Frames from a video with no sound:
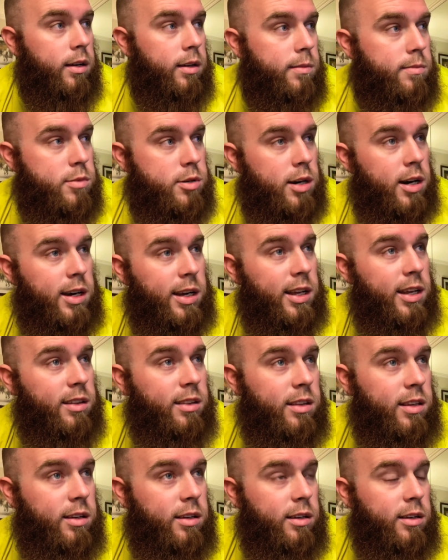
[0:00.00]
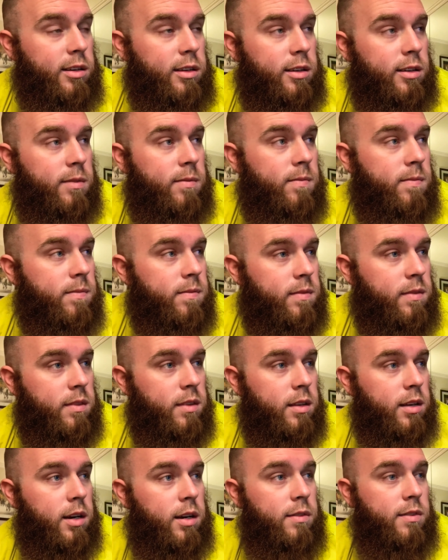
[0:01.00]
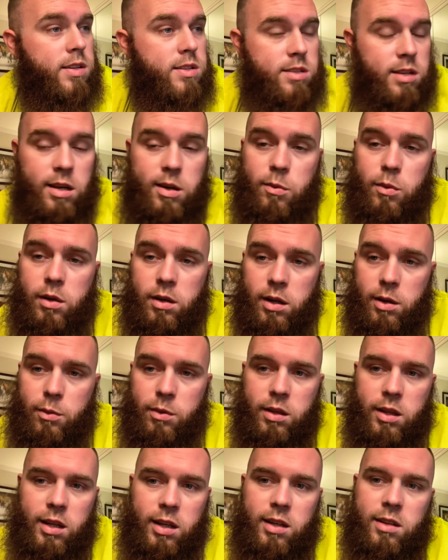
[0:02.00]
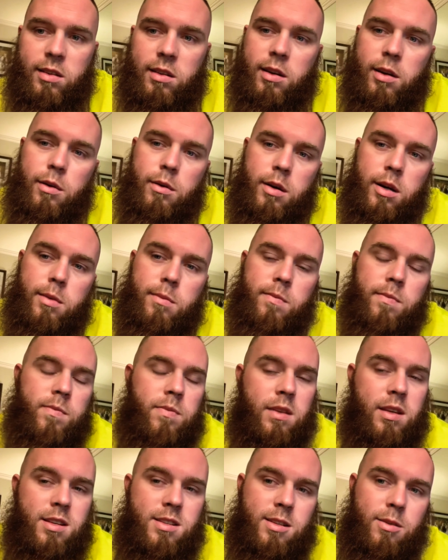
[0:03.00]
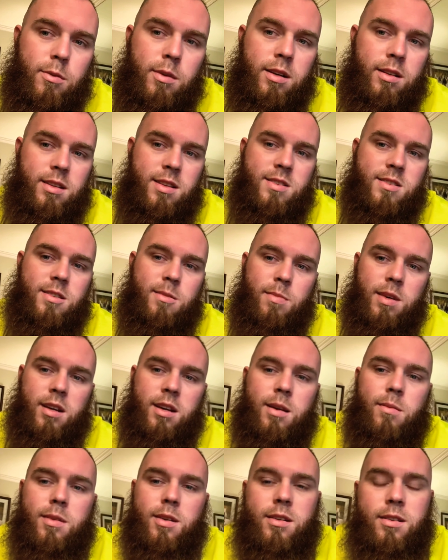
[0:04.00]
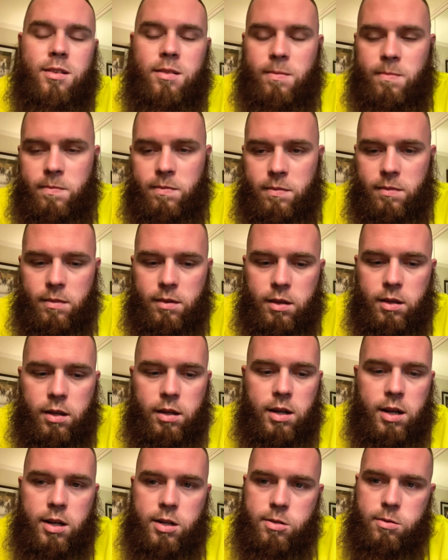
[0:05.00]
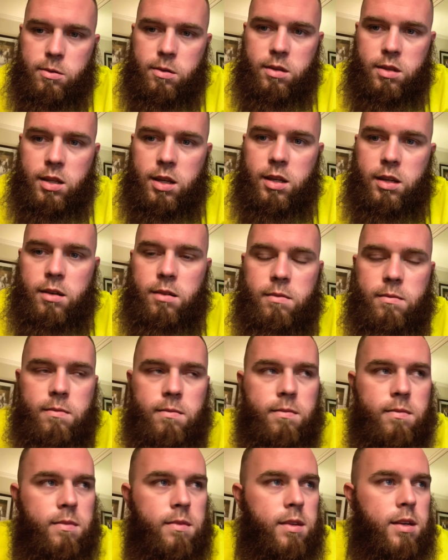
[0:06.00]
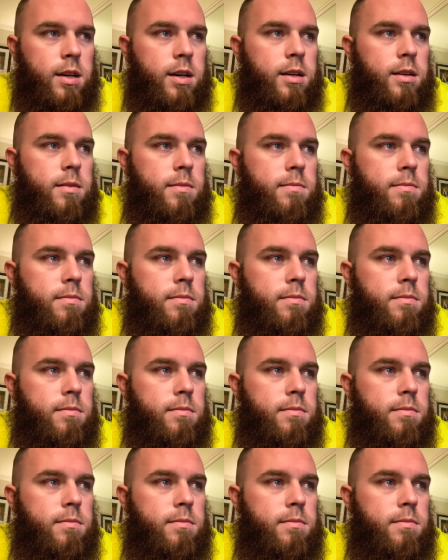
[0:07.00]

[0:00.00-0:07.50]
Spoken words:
trying to hit obviously I would like it to go up because I want this to become an actual thing. A